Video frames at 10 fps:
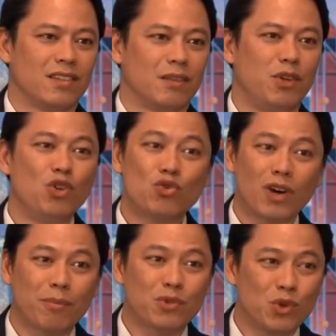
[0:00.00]
When you
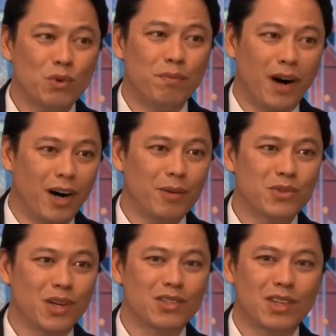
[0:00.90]
drop 2
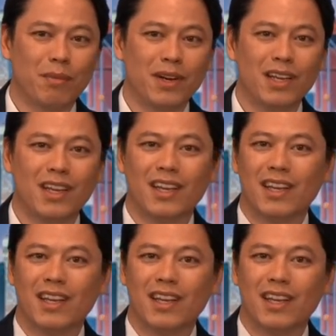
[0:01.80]
bombs on somebody,